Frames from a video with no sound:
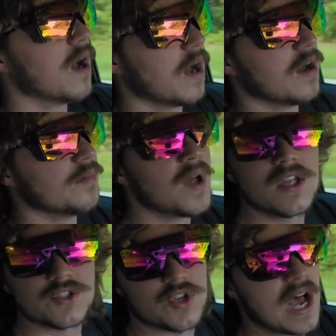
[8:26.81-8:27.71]

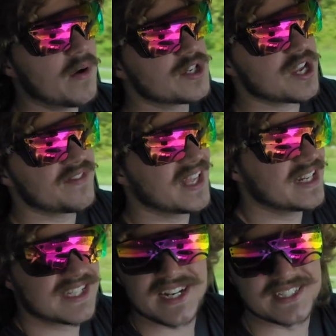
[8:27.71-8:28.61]
So now I just have to get
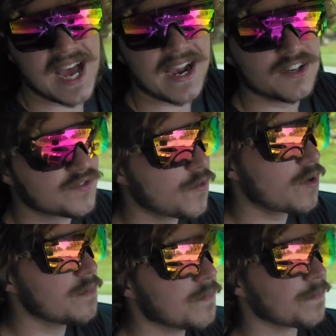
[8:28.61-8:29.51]
a set of tires
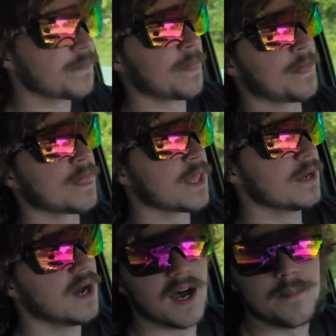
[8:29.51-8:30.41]
for
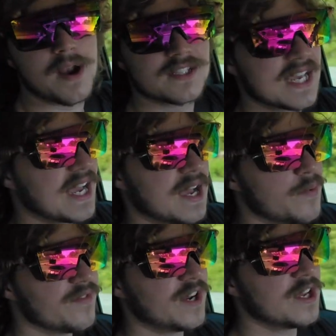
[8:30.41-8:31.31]
them. But I'll take a
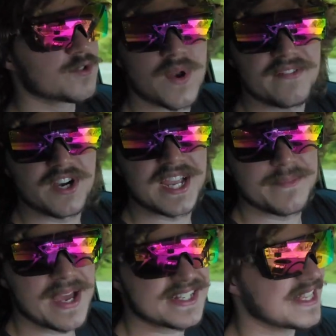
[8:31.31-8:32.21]
couple of videos whenever I
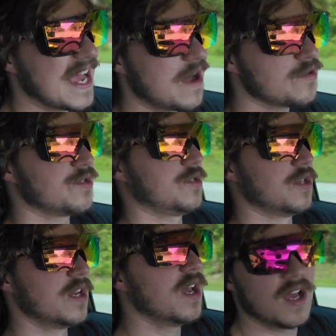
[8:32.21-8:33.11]
get back to the house
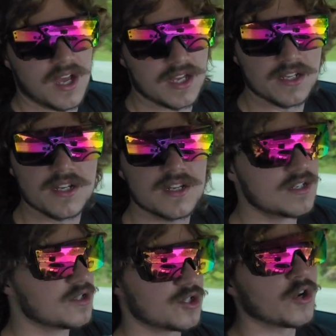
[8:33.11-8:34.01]

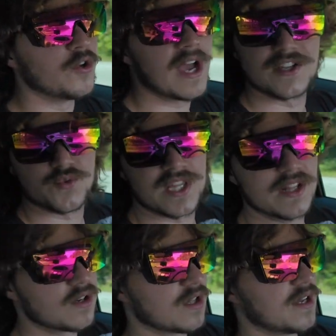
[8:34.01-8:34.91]
to show you guys what they look